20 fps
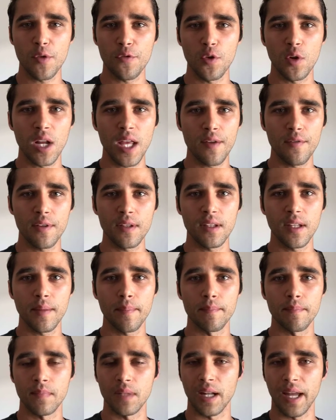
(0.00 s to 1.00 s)
If you live in
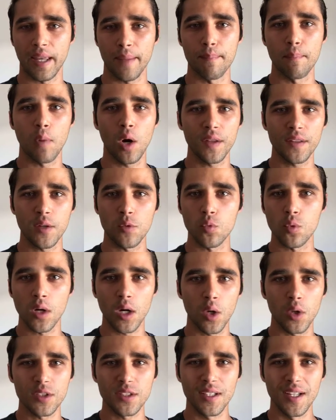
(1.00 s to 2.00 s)
the like modern
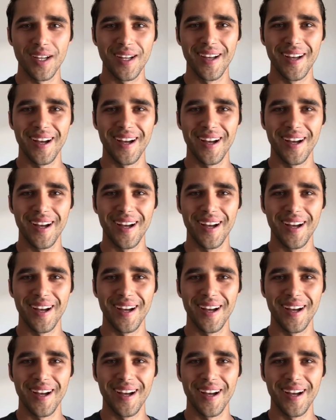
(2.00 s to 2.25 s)
world,